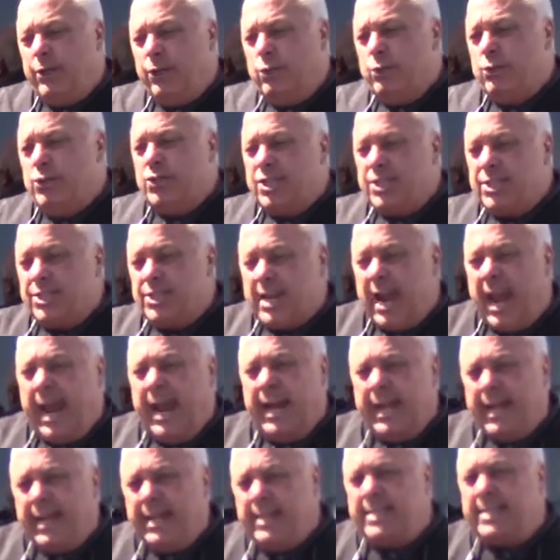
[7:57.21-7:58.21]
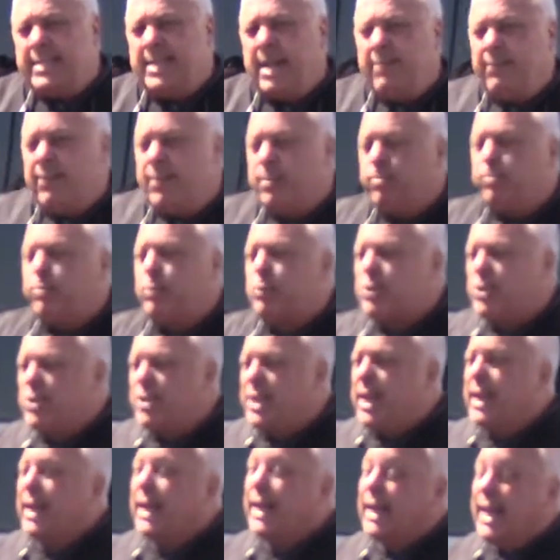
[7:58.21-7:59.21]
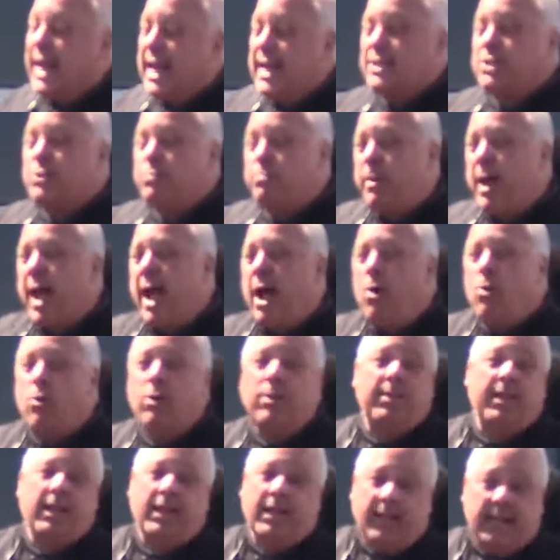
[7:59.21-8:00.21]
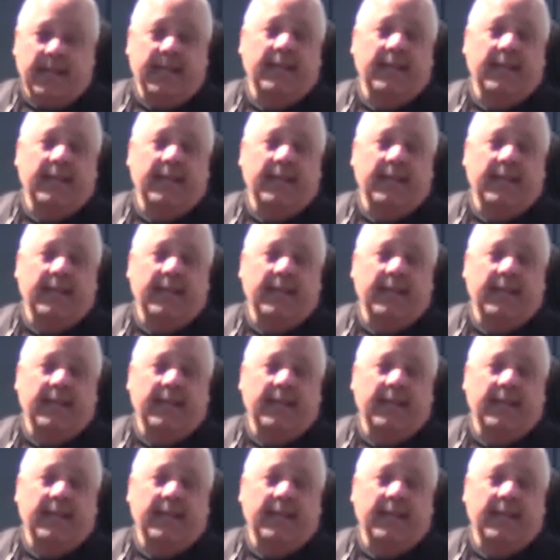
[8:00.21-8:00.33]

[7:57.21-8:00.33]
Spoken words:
uses 87% less power than an